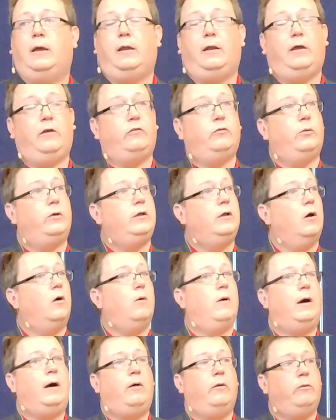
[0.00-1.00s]
and as we
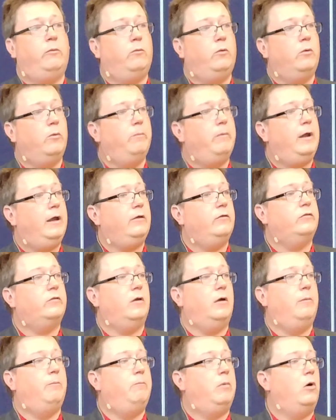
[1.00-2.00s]
go out and we'll make
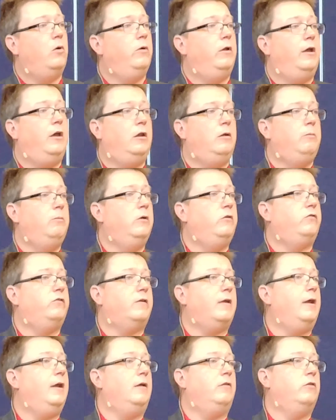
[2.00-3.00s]
some boneheaded
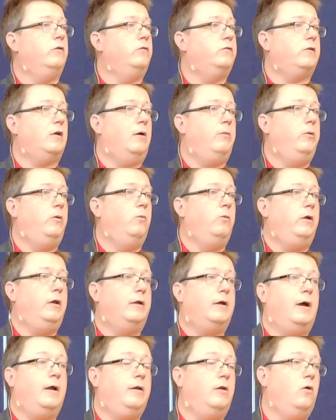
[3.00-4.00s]
mistake this coming
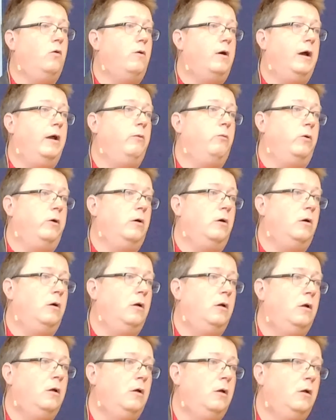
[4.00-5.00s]
week, I know I
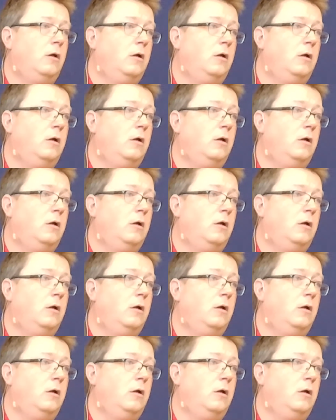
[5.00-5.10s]
will,